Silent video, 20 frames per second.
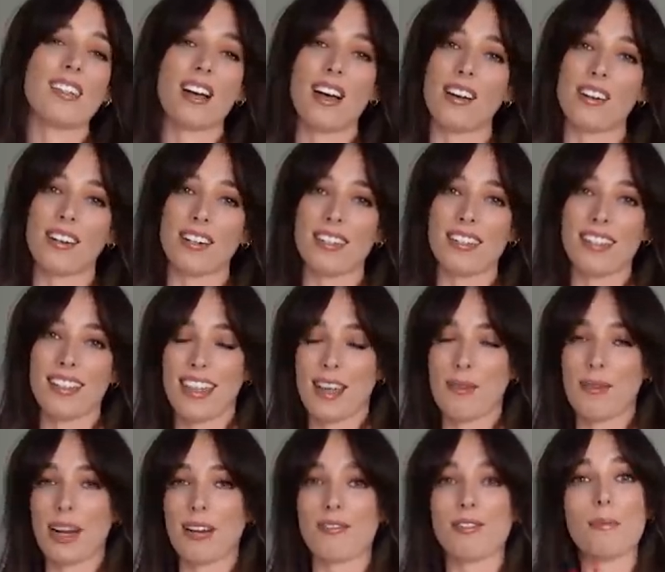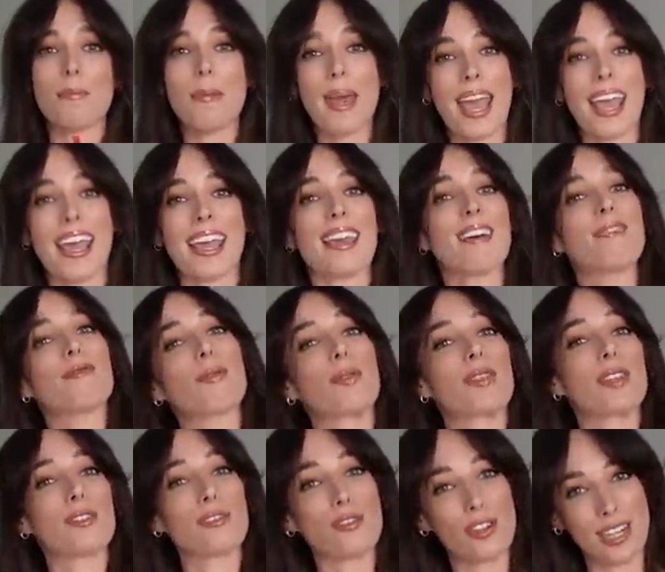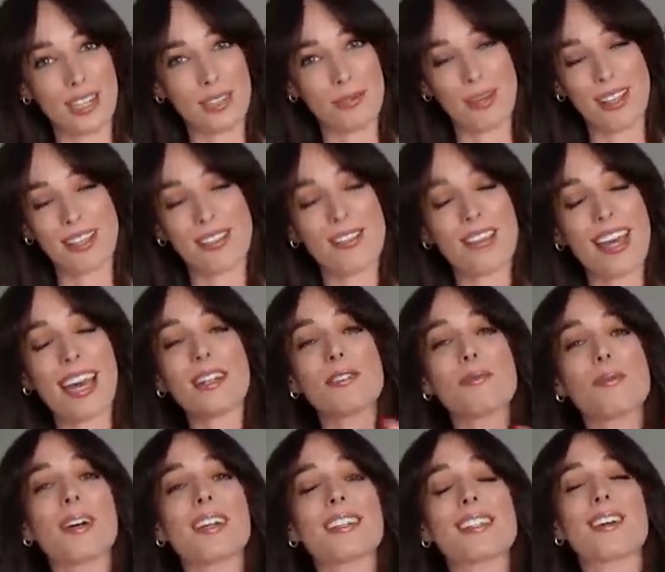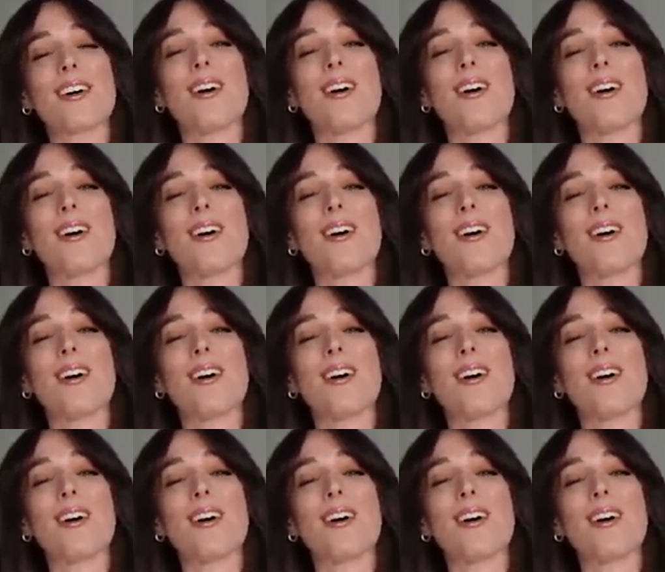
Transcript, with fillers: dollars that they would have to pay for their drinks with. So that is why it's